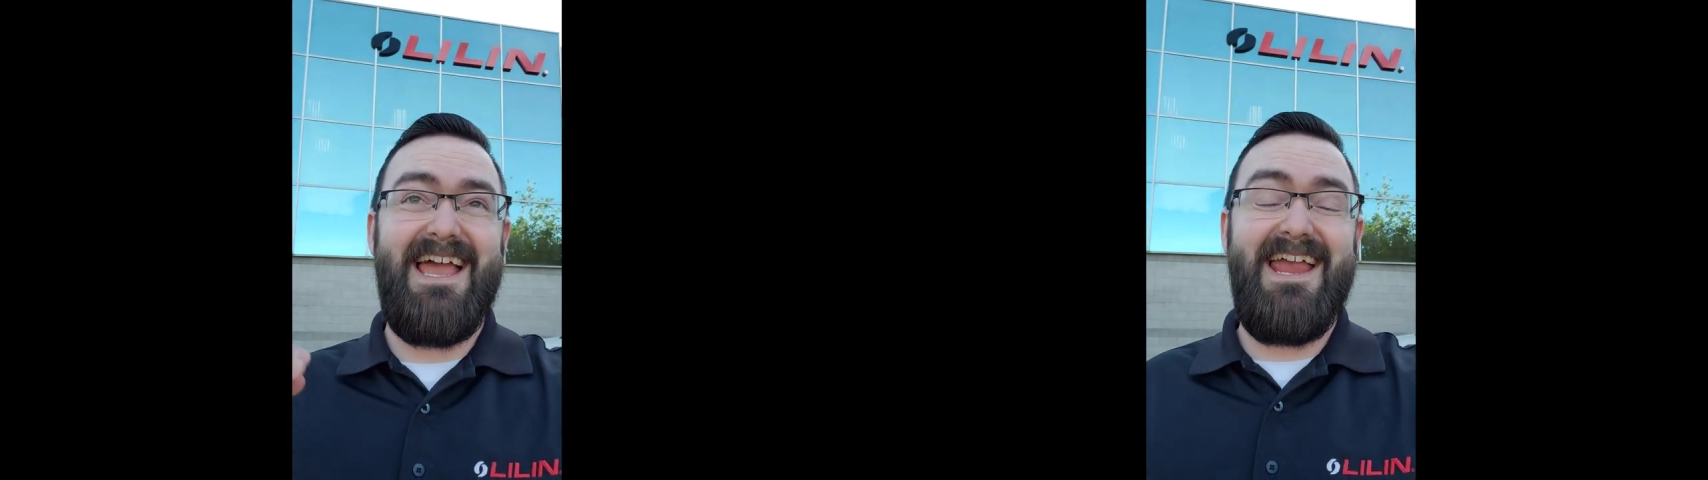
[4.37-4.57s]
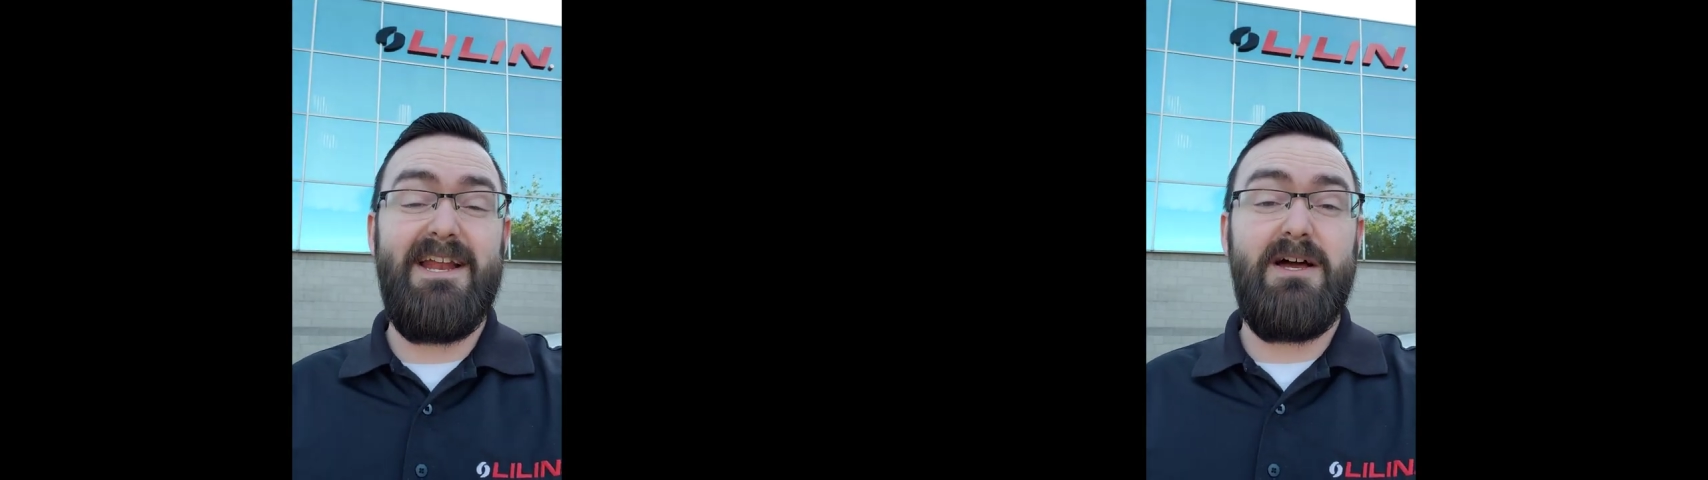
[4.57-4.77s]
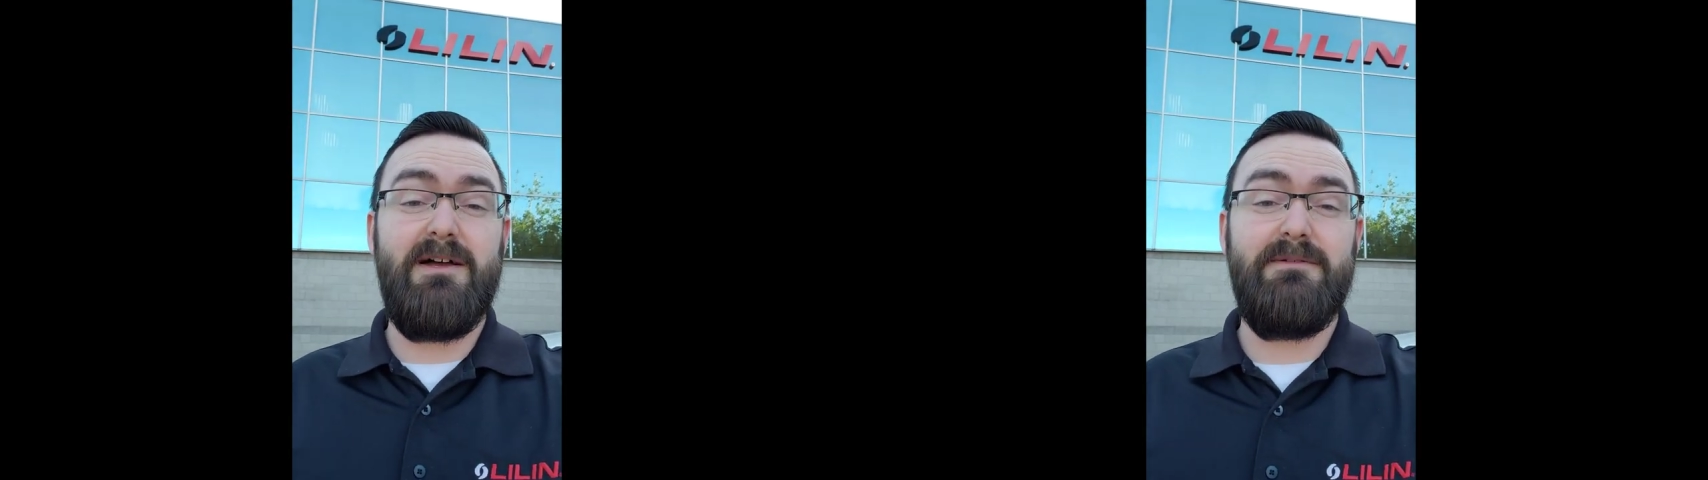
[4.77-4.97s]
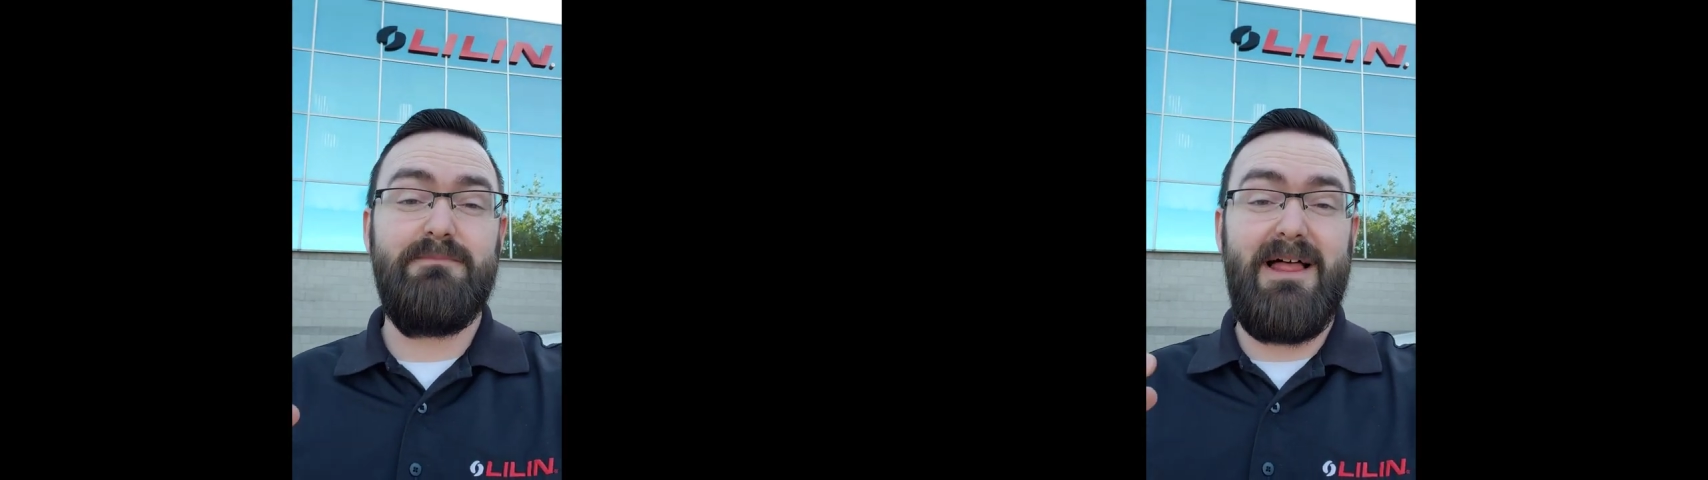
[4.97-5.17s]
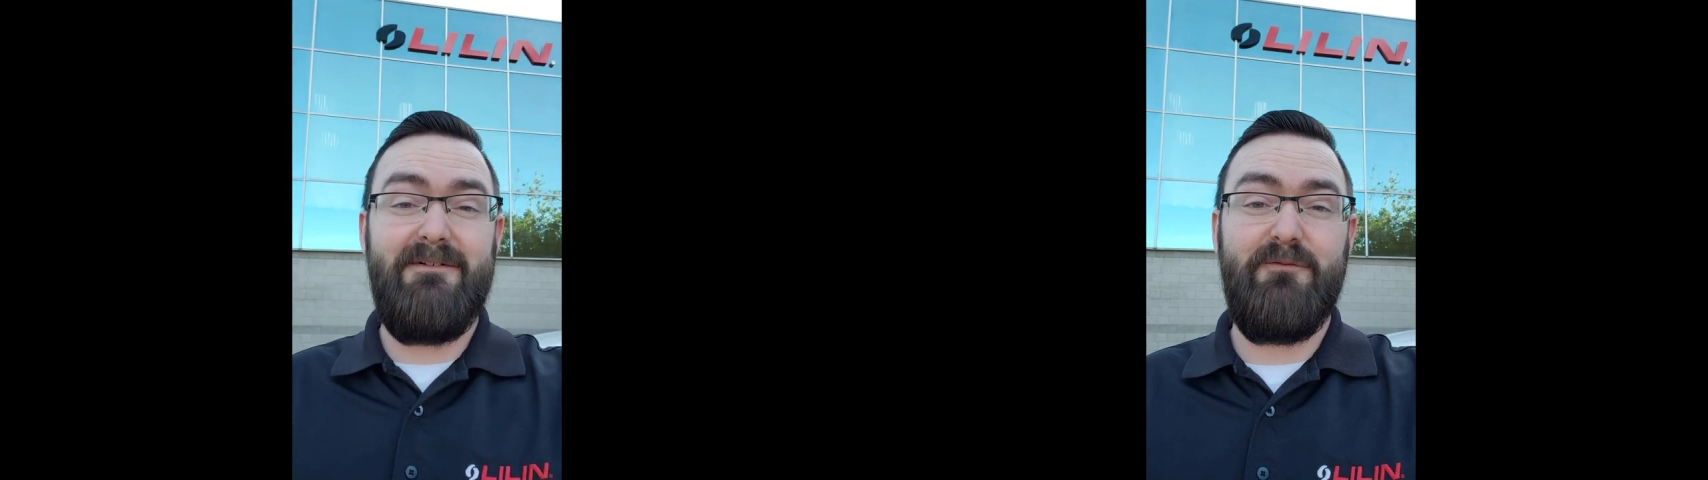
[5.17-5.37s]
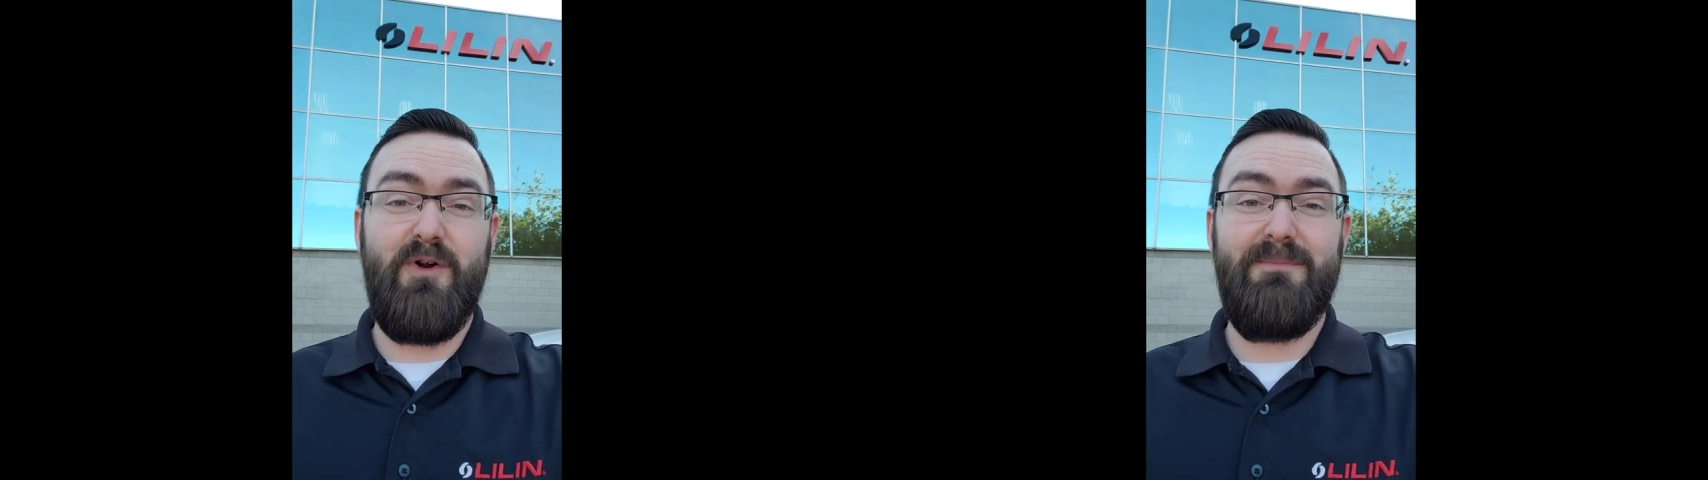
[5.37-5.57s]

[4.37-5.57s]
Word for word: AIDA platform.